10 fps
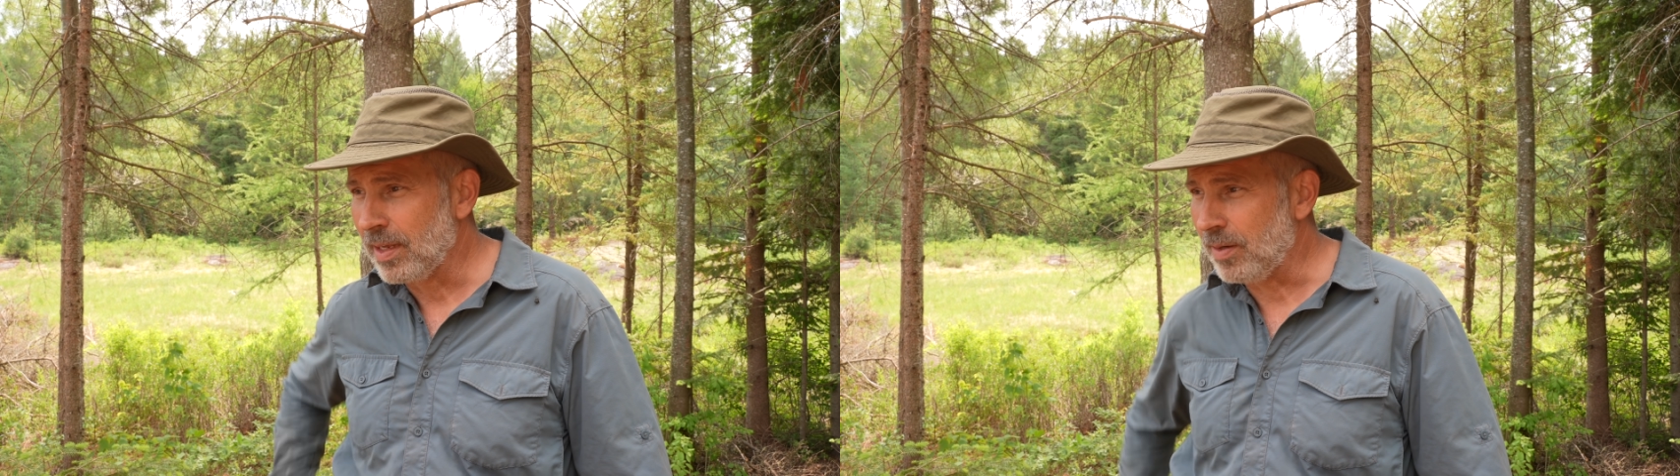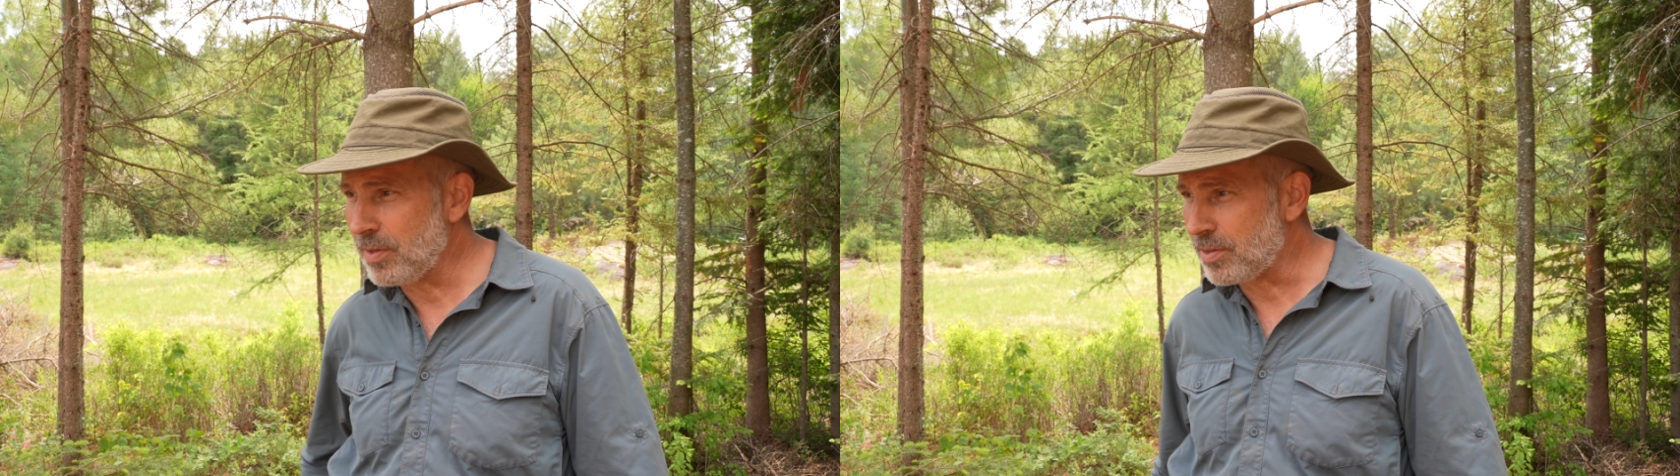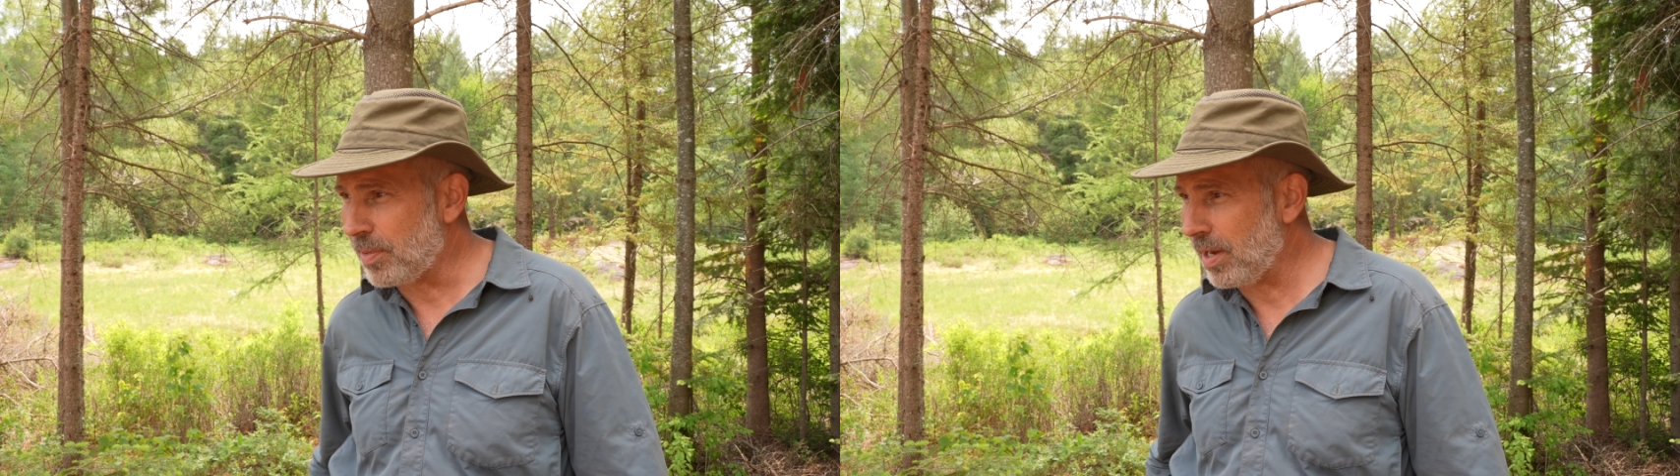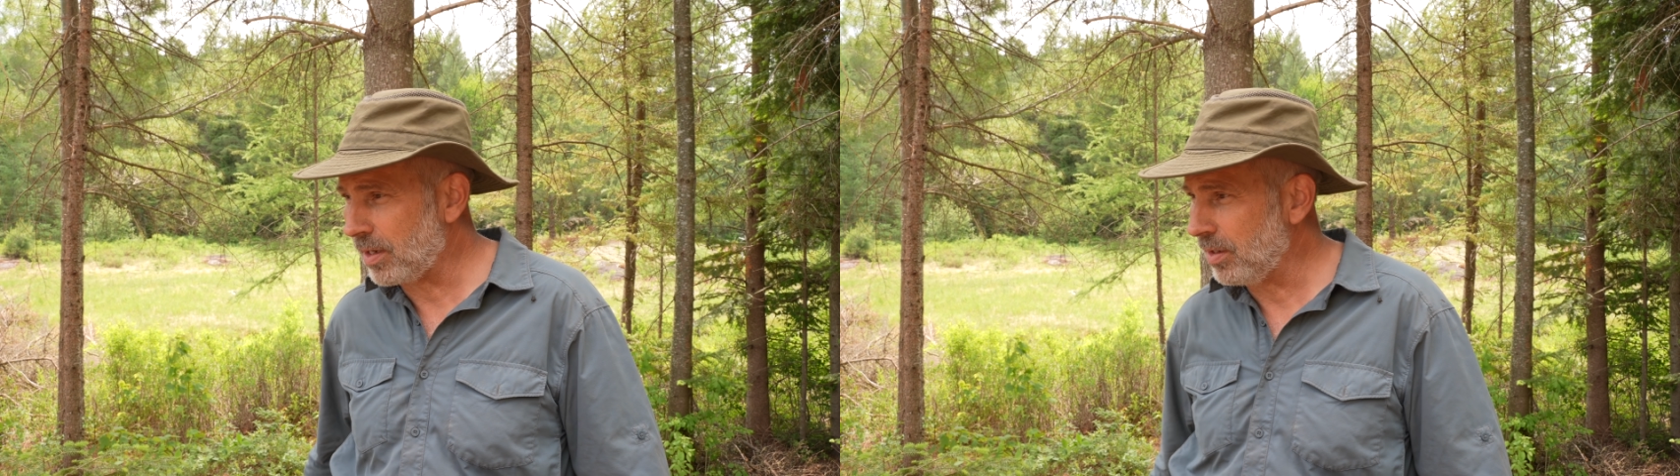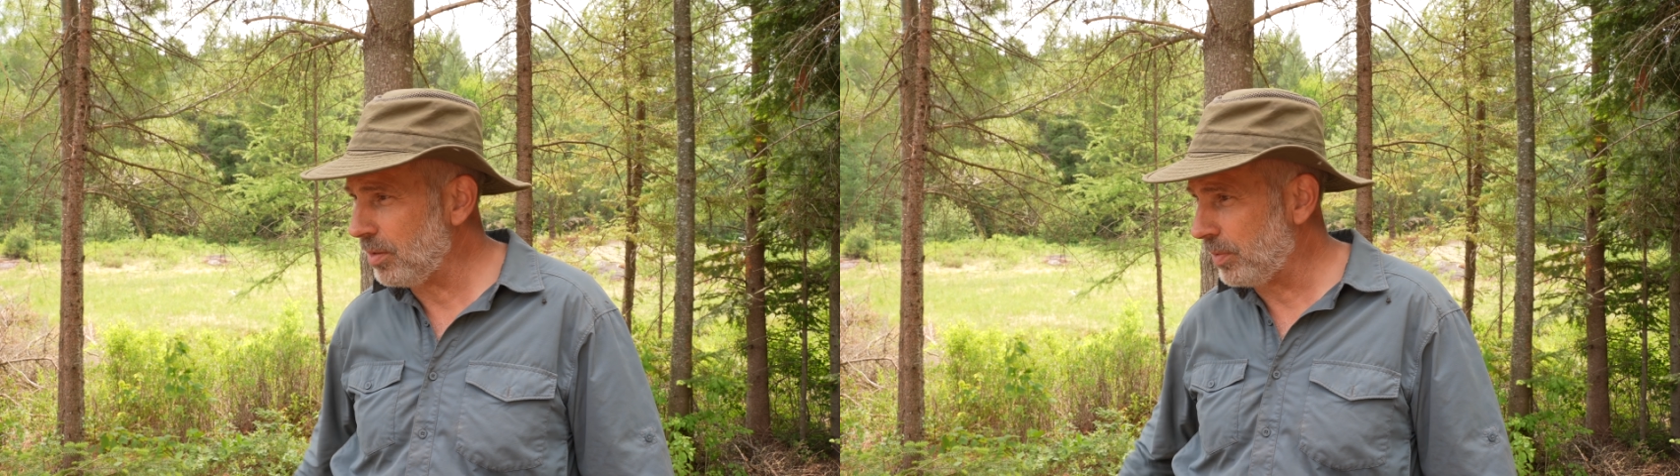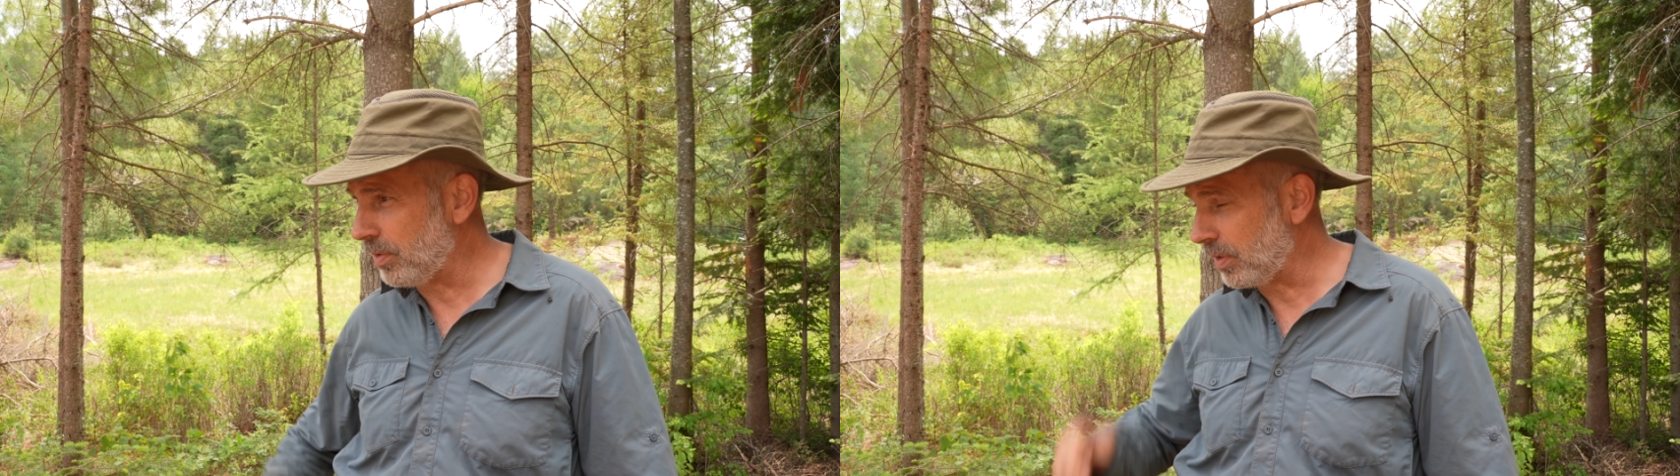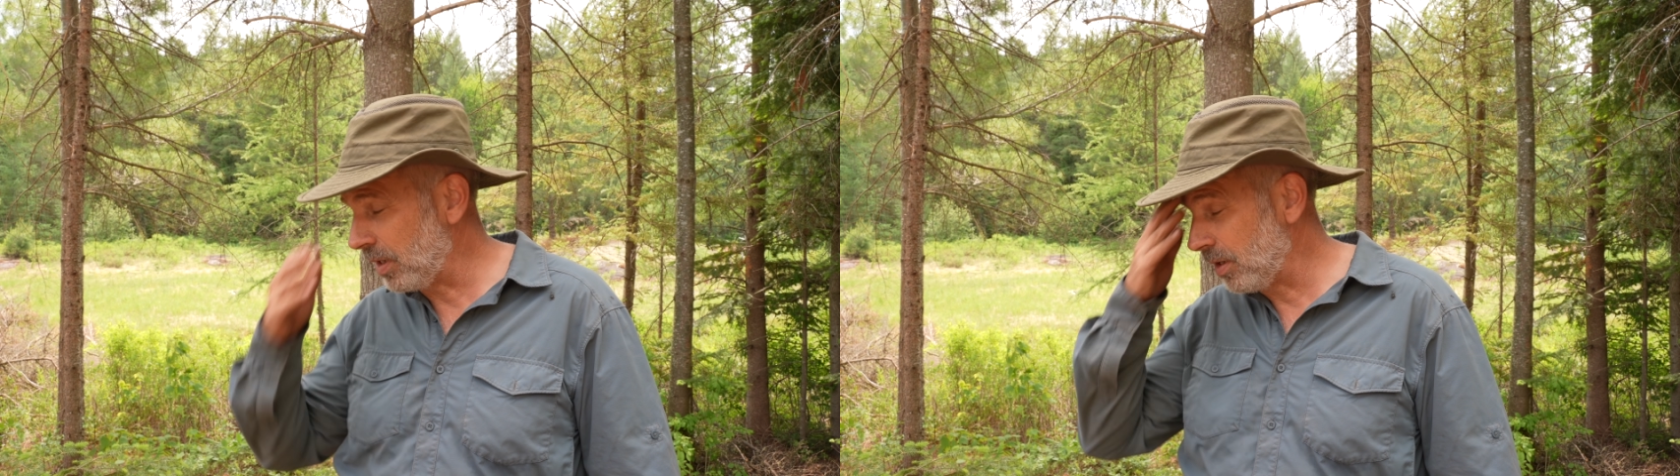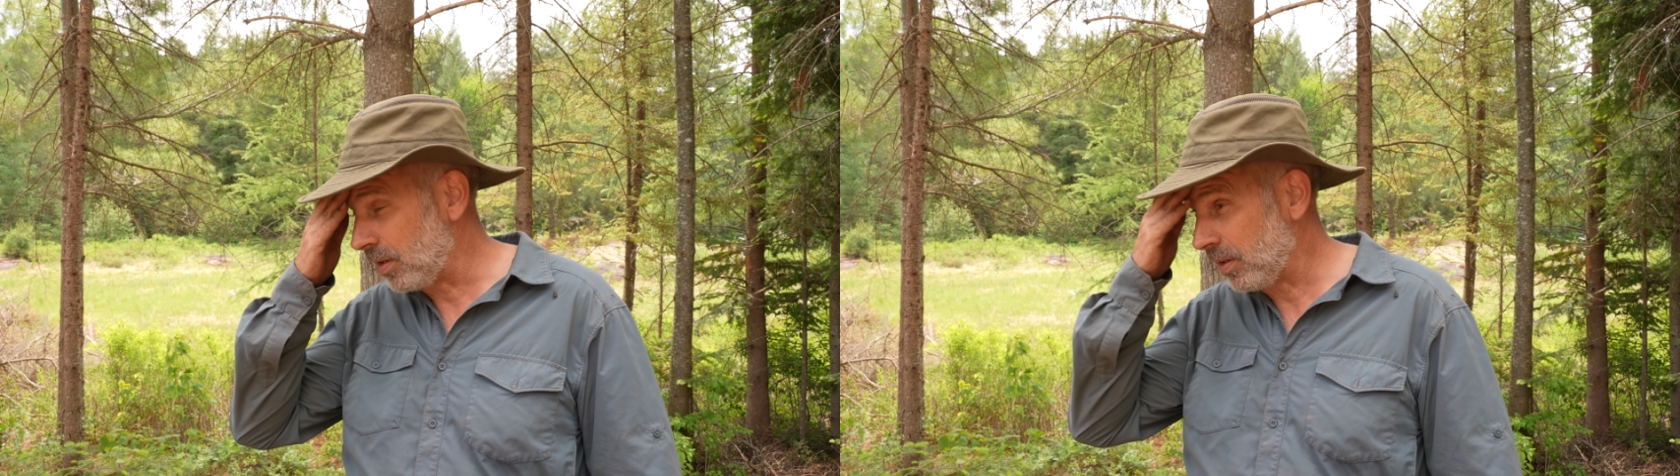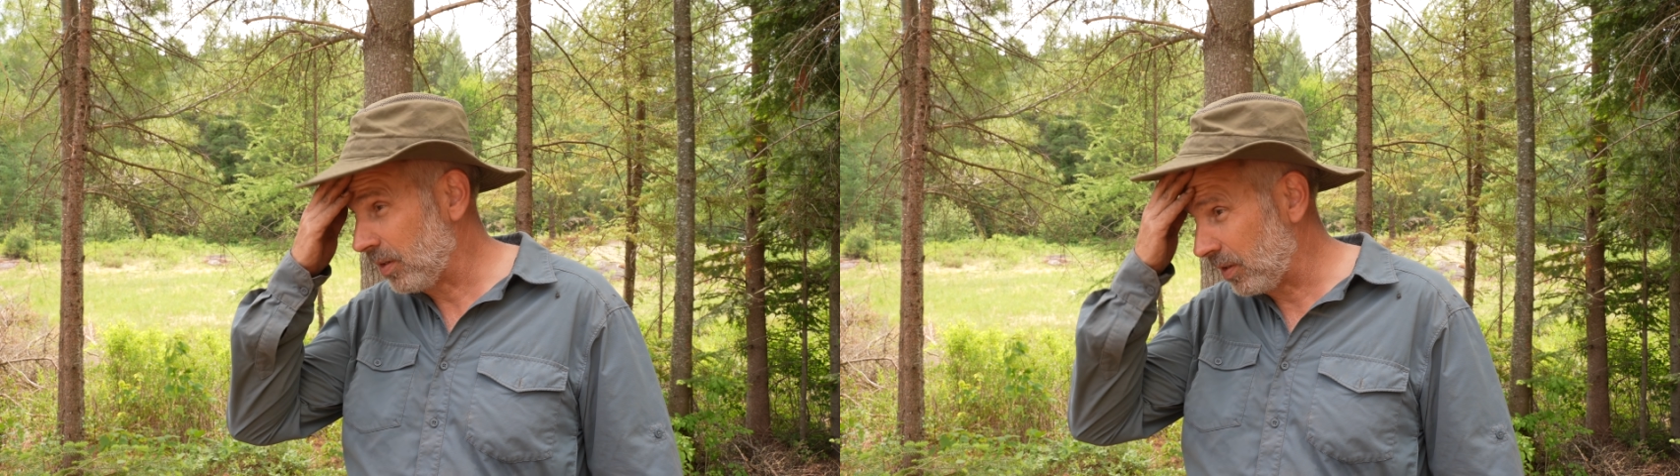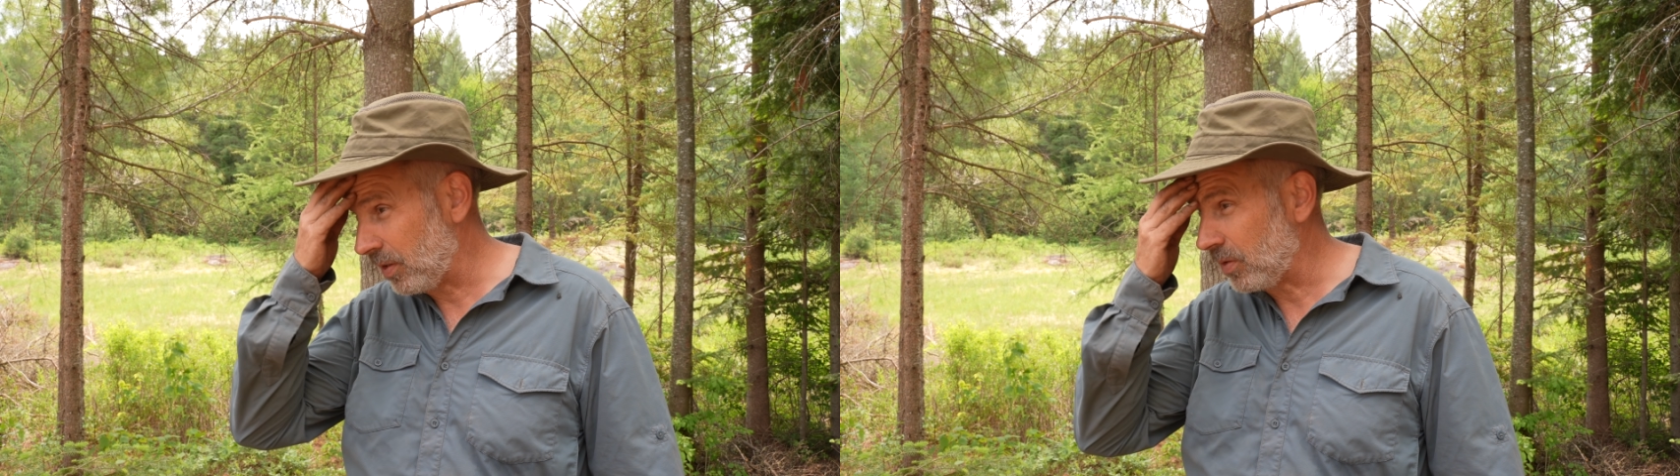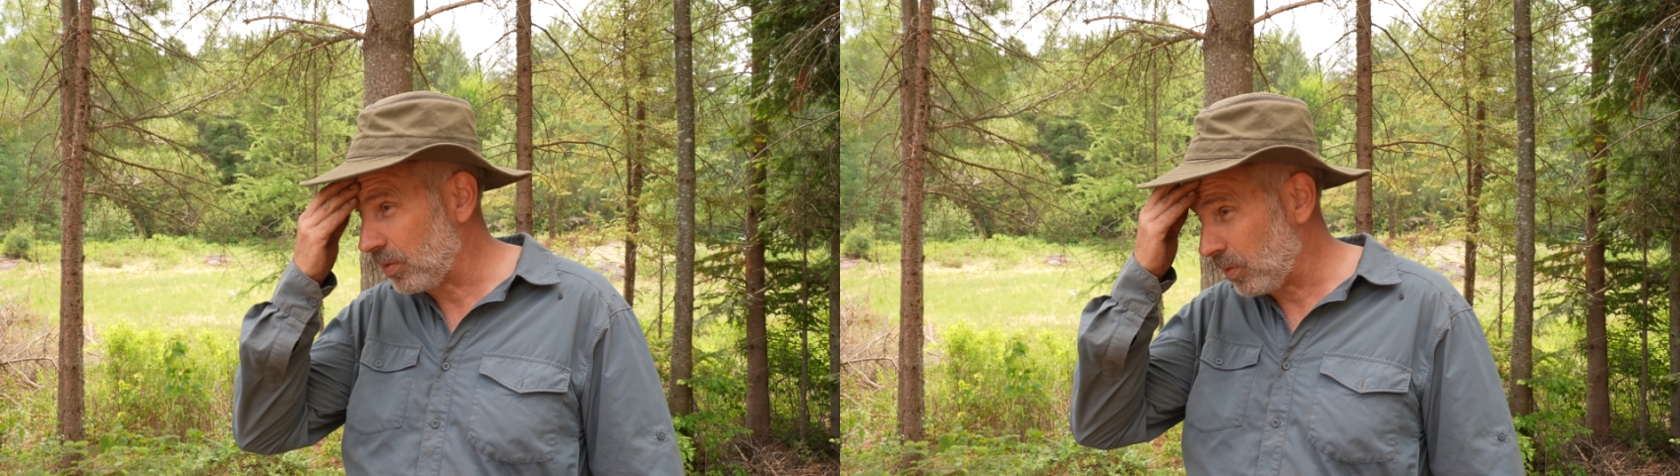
I'm just packing up here again and I'm gonna get out in the